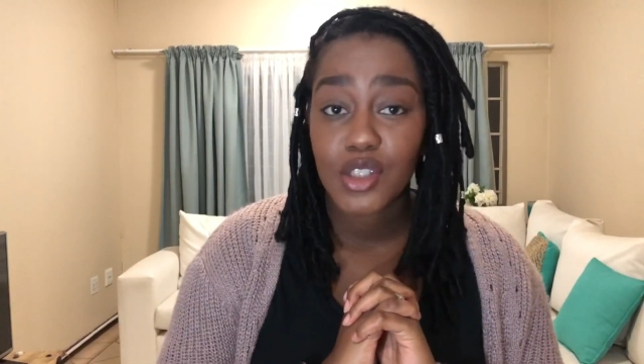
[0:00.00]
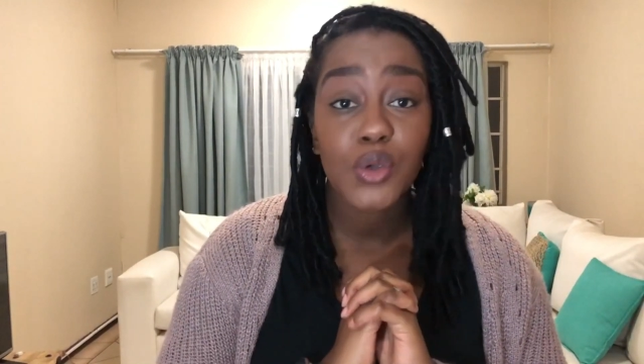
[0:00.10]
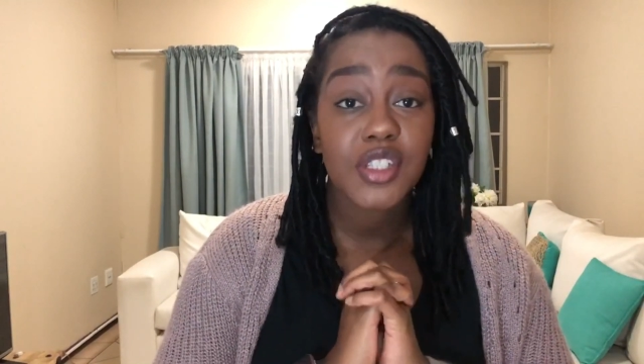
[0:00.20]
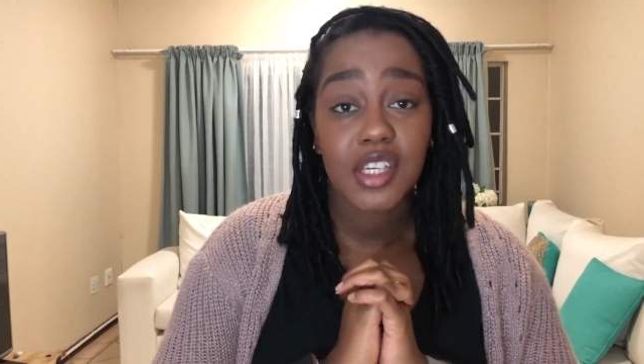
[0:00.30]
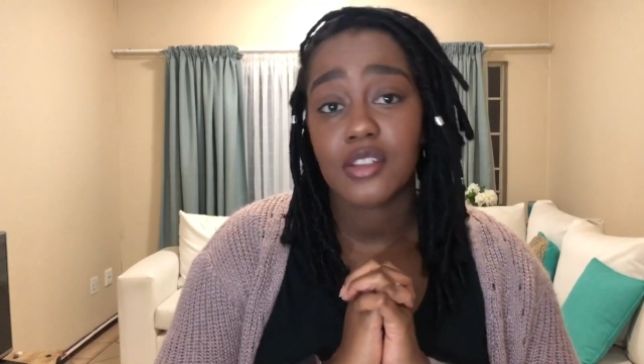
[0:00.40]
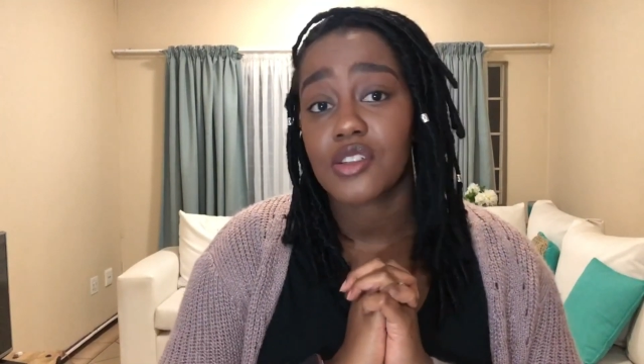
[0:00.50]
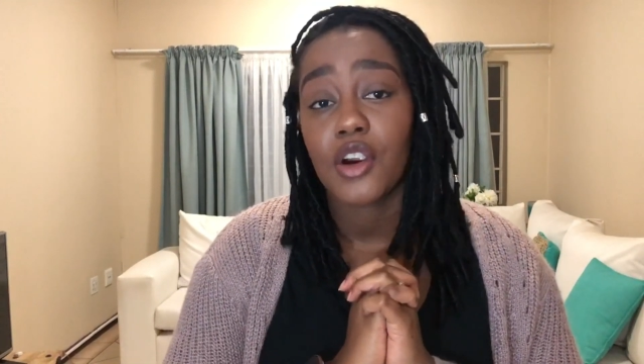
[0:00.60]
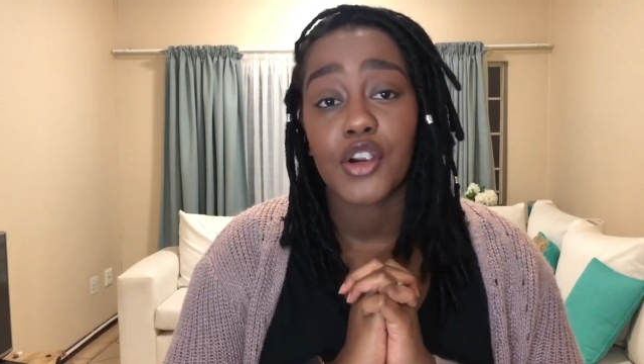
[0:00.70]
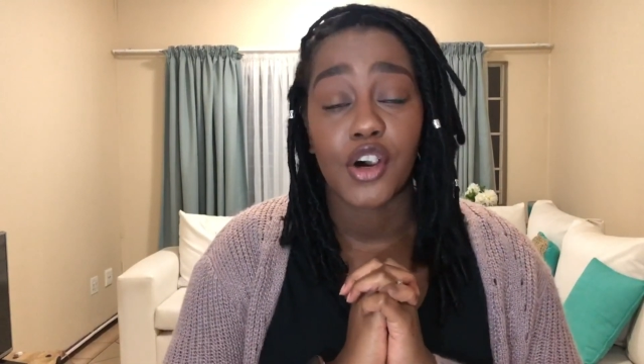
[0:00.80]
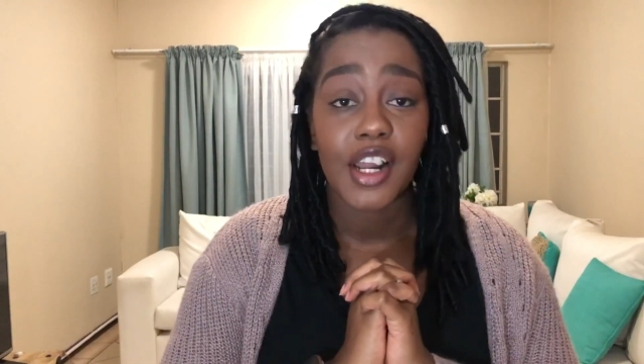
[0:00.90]
Those things
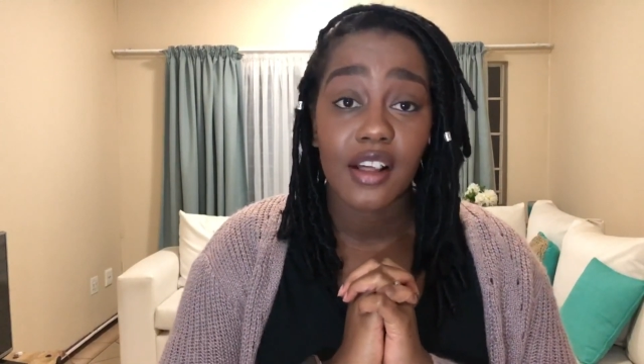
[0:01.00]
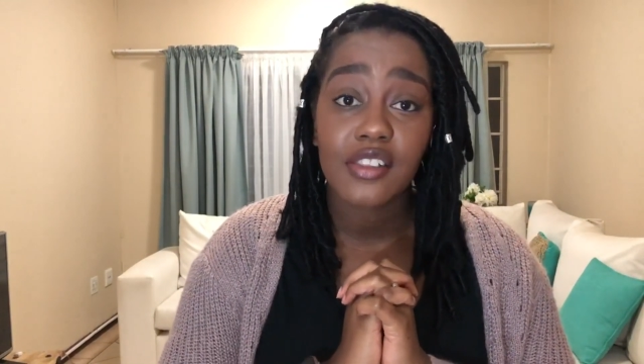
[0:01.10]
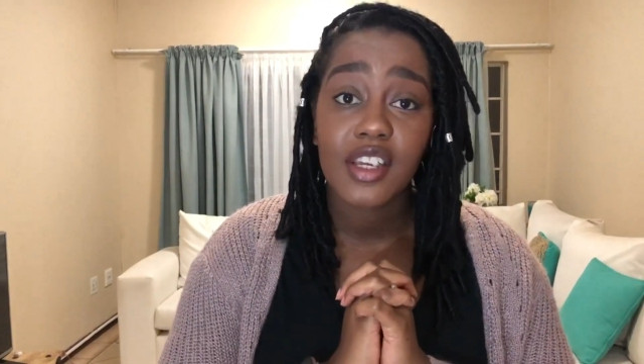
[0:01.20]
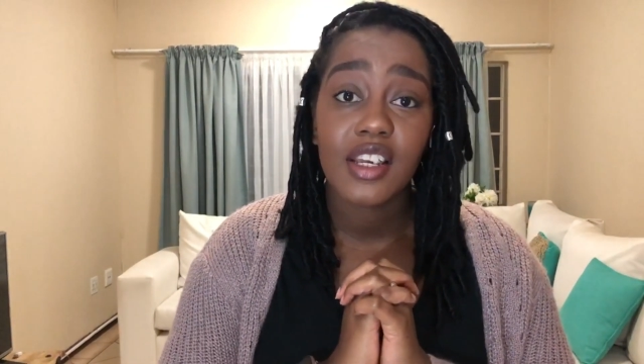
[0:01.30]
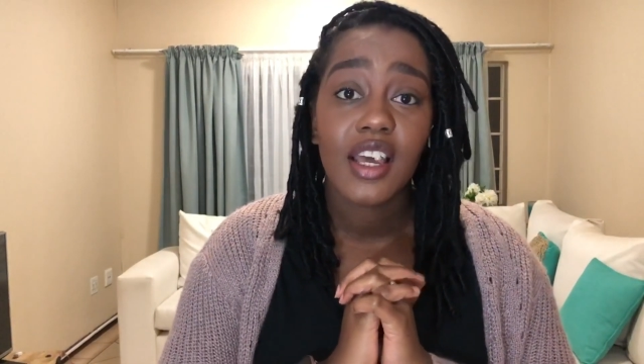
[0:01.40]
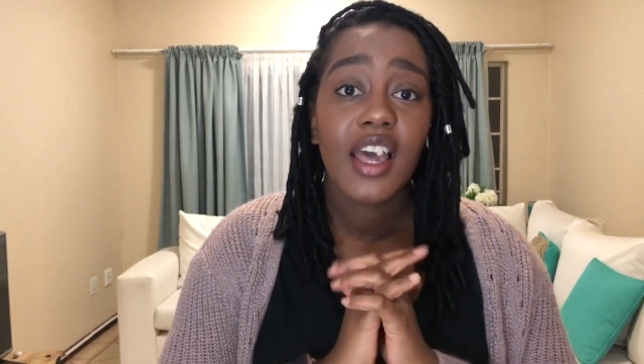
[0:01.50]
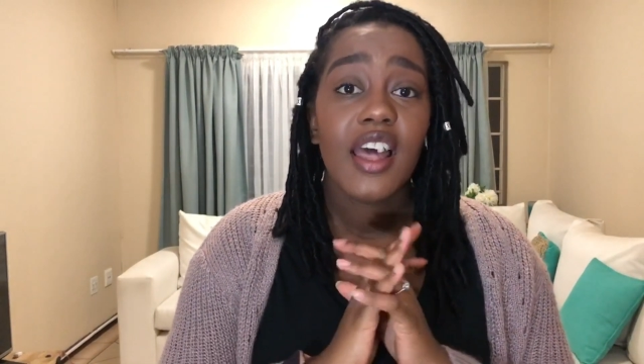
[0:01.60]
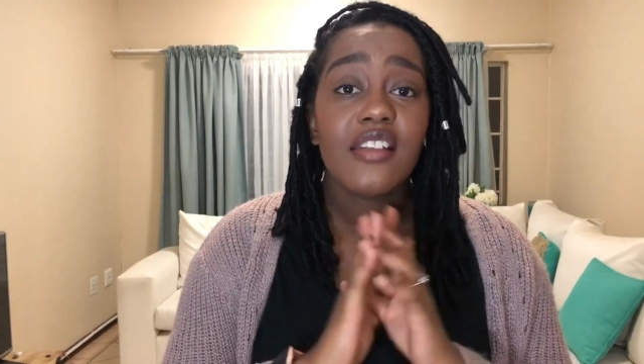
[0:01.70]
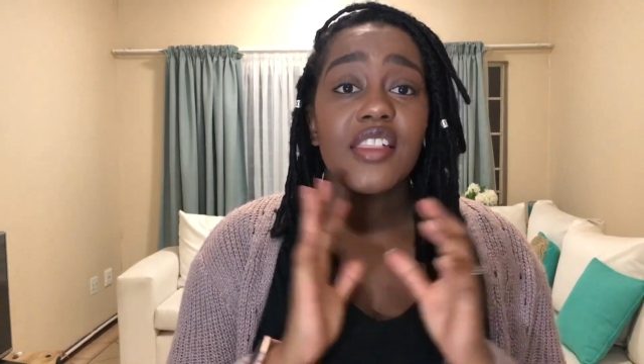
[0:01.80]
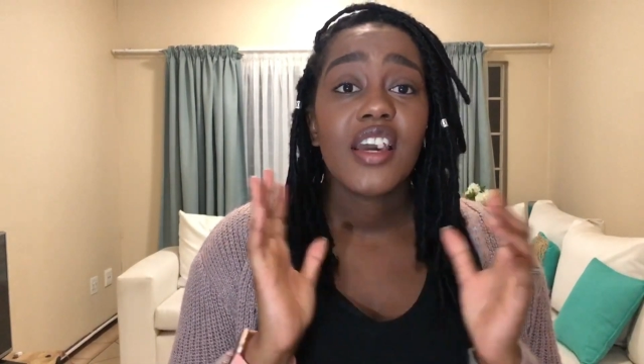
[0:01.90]
are not healthy.
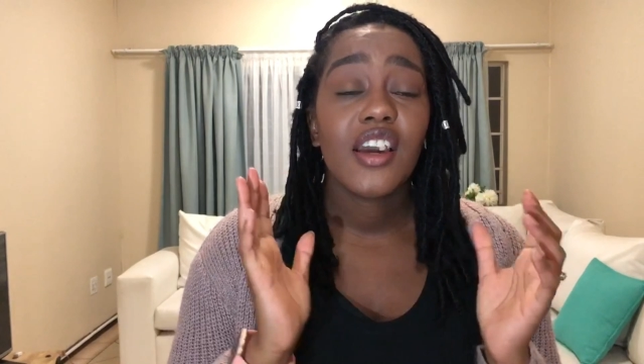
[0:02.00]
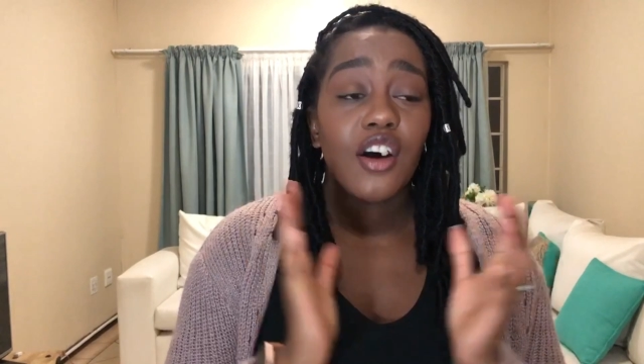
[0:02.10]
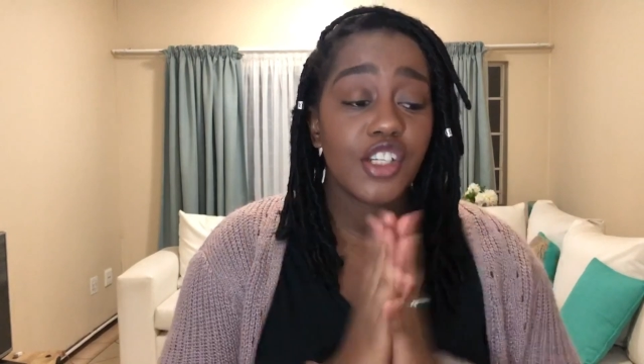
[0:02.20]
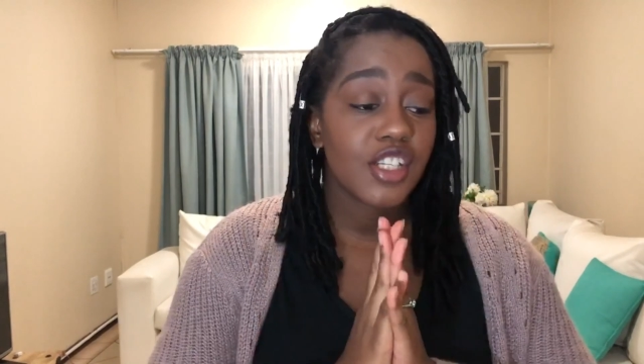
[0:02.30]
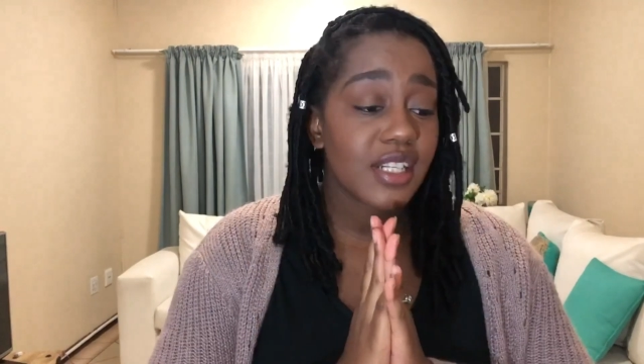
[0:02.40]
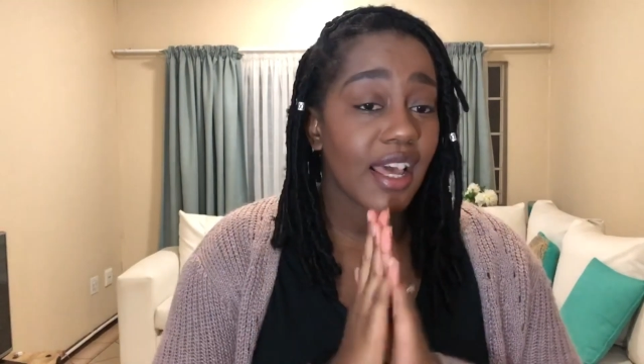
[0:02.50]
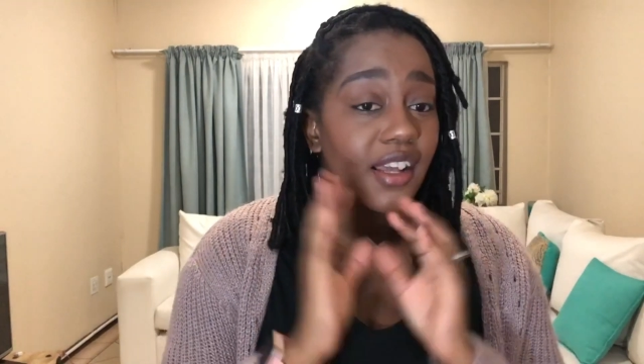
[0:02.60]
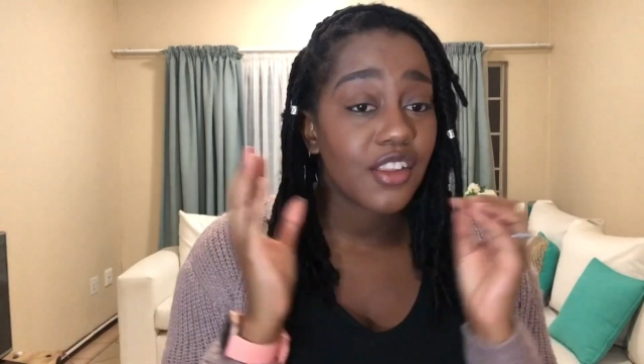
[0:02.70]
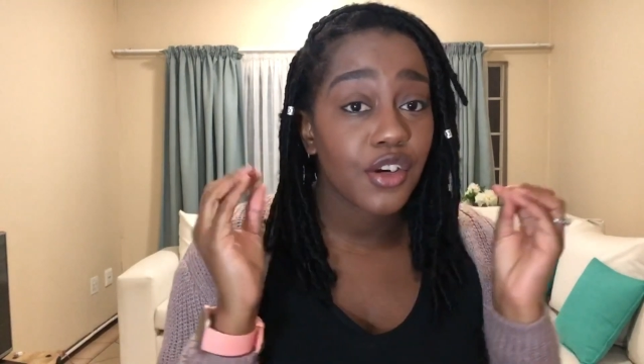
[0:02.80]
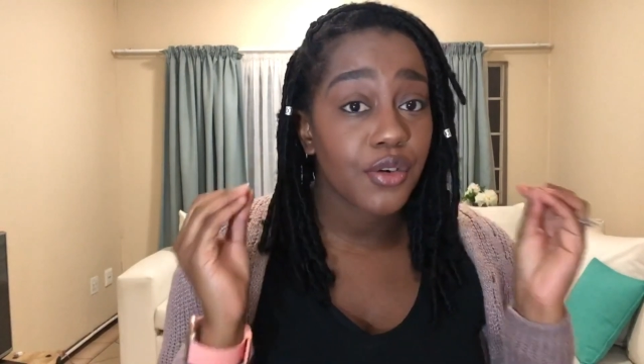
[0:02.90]
They are just
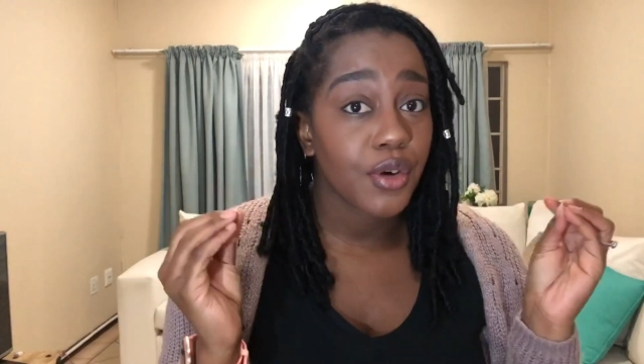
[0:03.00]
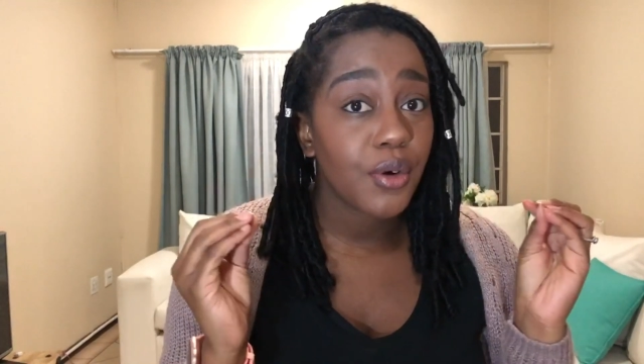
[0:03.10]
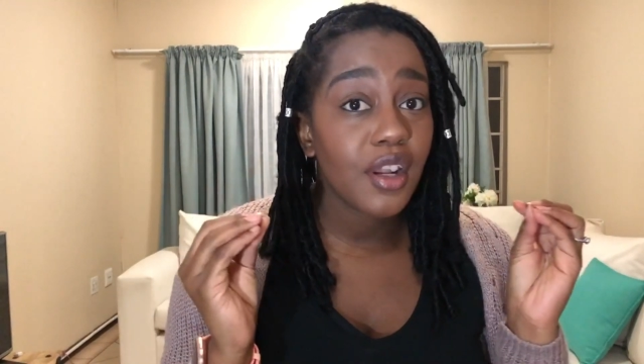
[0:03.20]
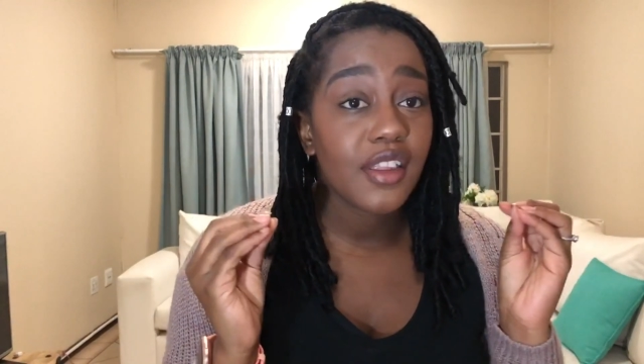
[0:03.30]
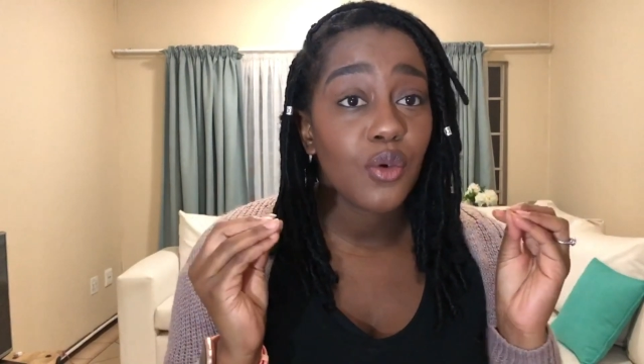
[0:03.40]
like the granola.